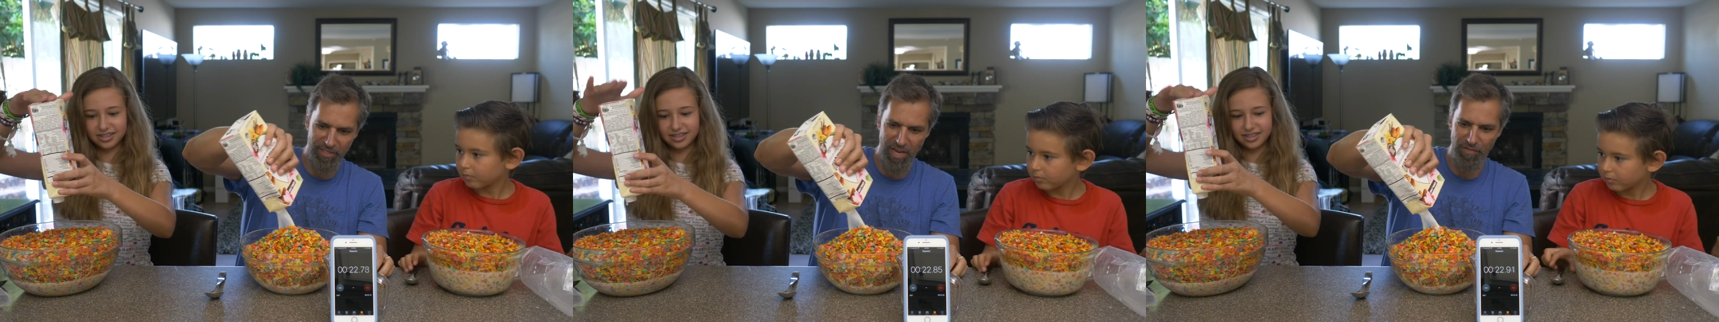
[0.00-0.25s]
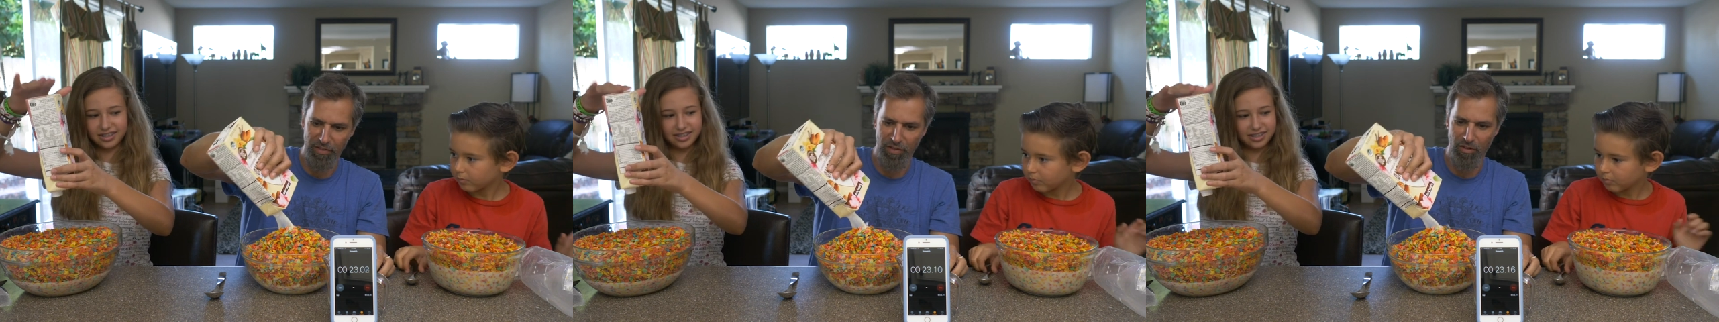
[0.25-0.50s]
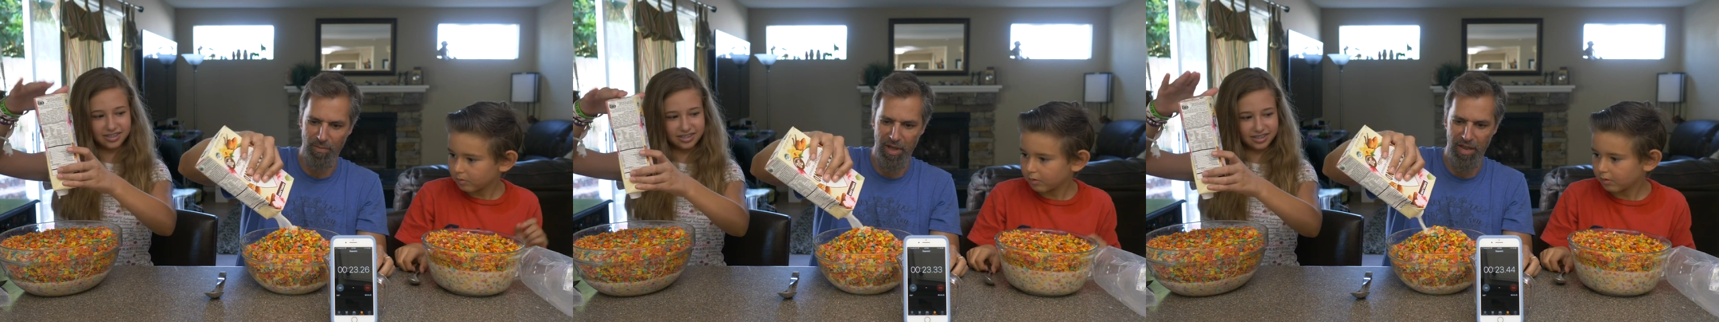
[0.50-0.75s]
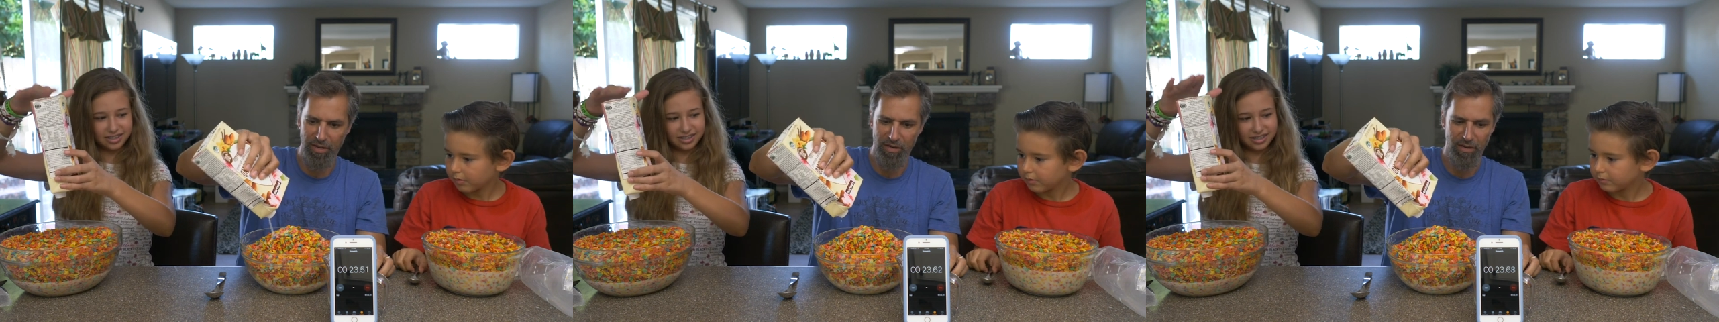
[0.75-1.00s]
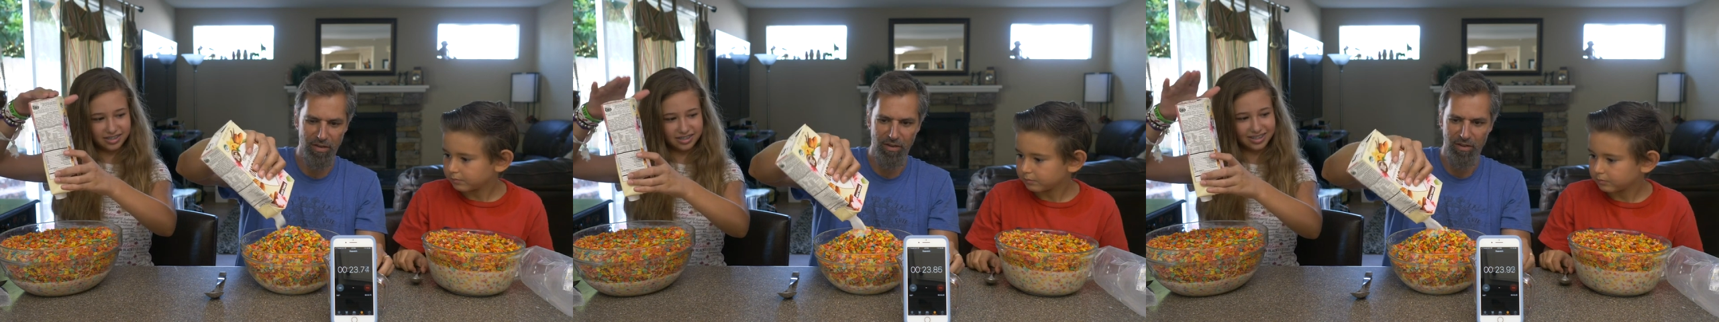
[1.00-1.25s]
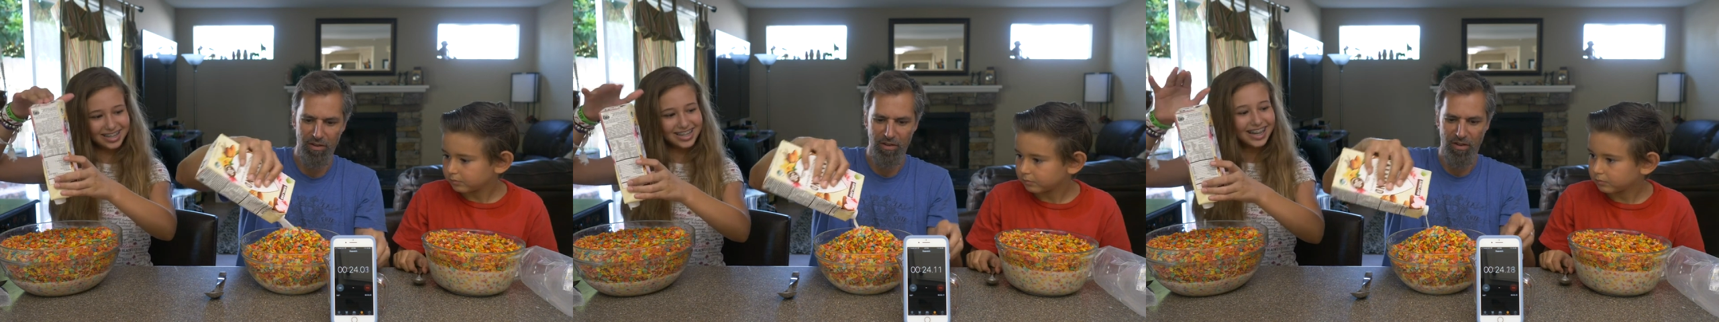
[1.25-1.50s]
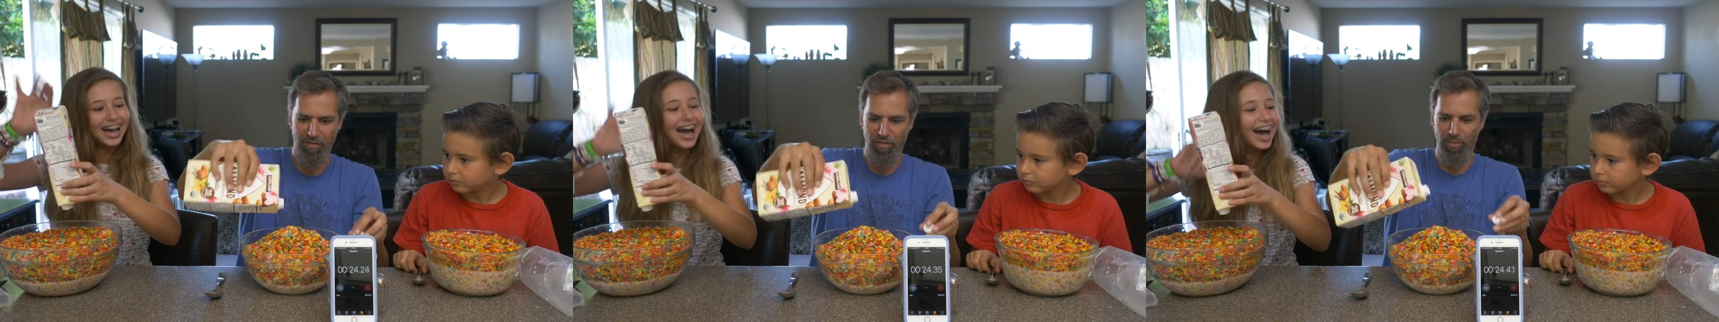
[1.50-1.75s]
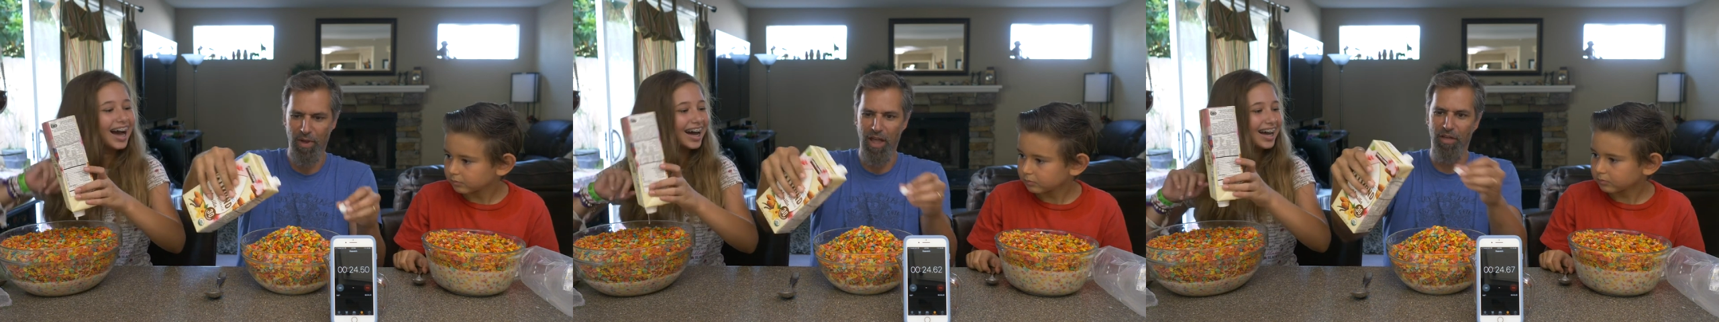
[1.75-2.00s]
Speaker 1: save a little mine
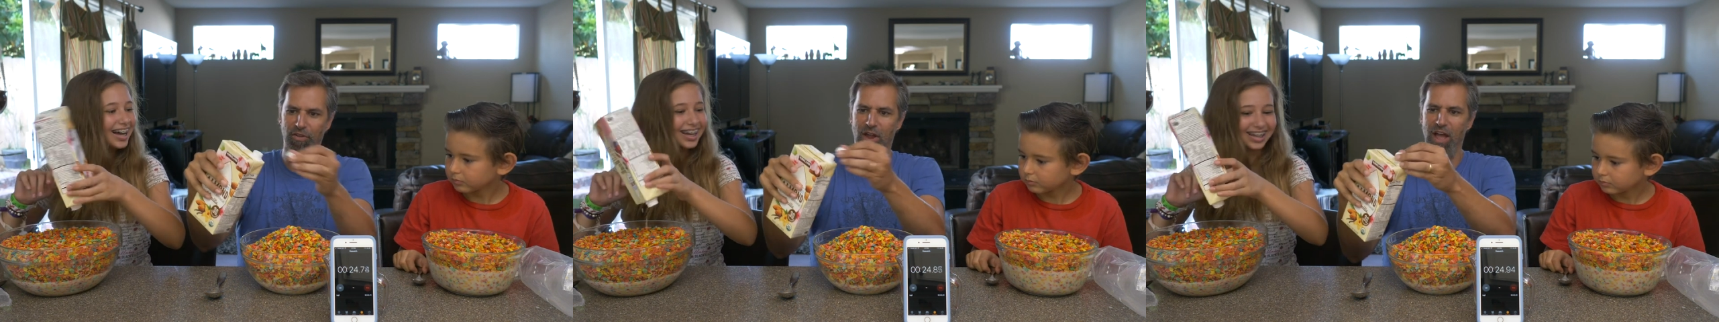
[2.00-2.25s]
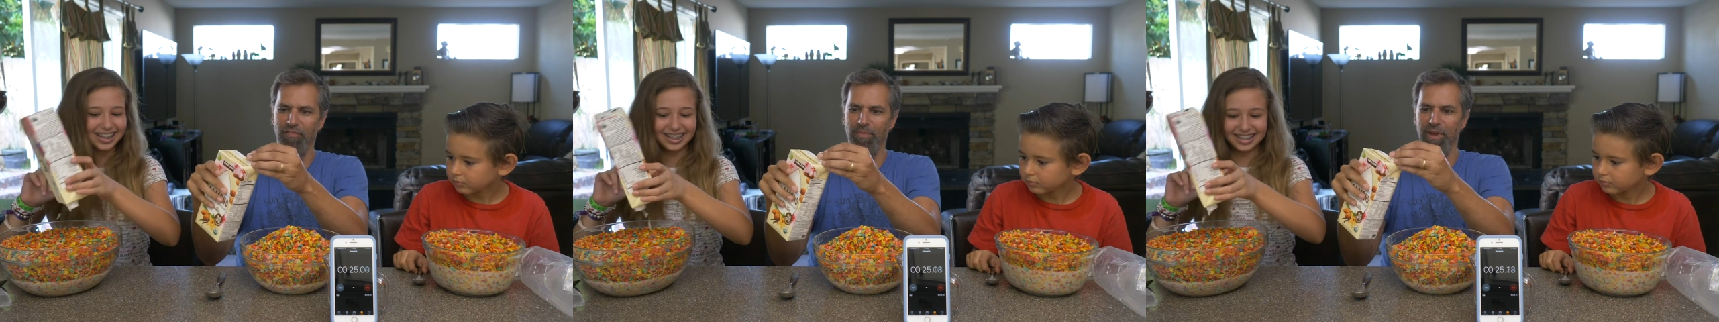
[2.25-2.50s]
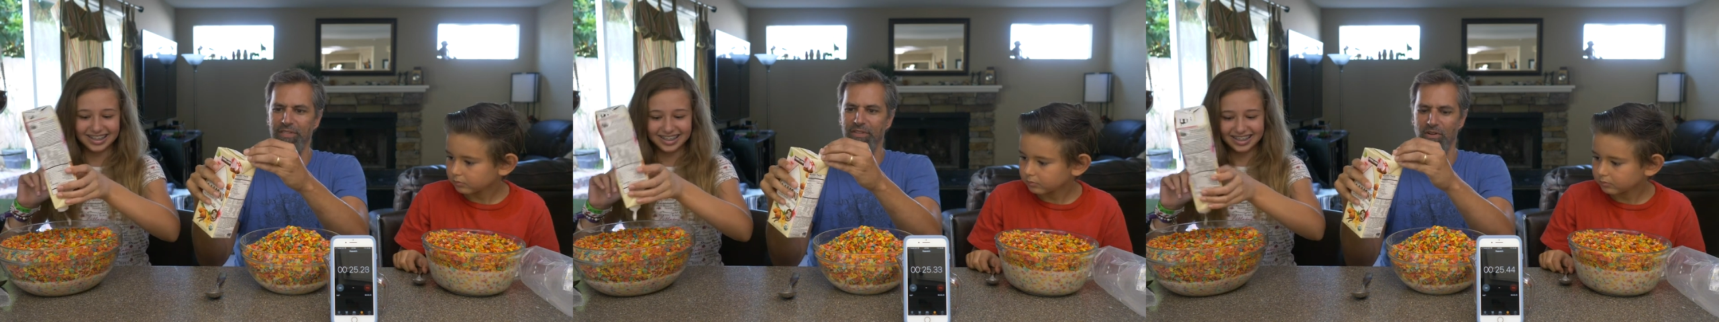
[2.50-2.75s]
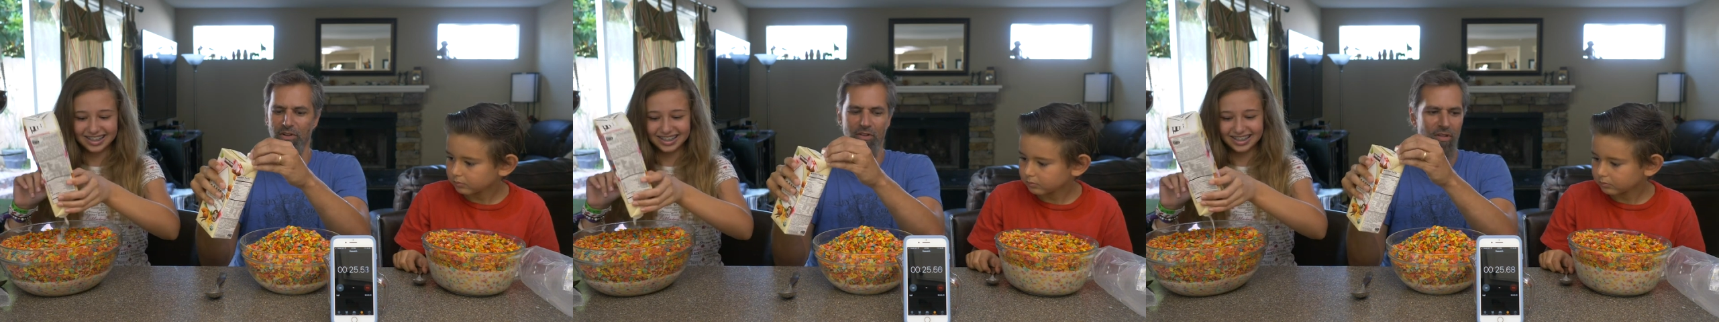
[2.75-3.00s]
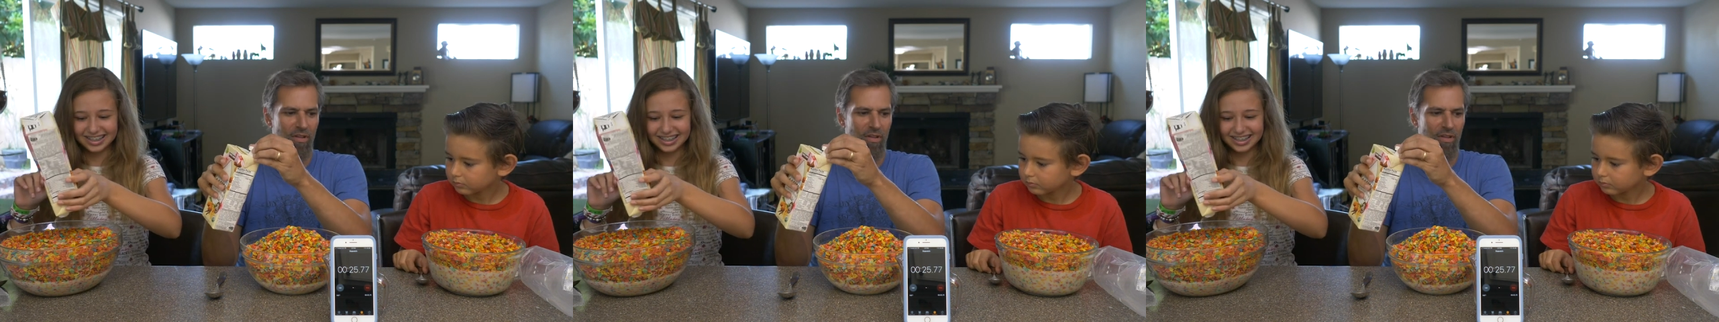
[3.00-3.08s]
for my other half of my cereal.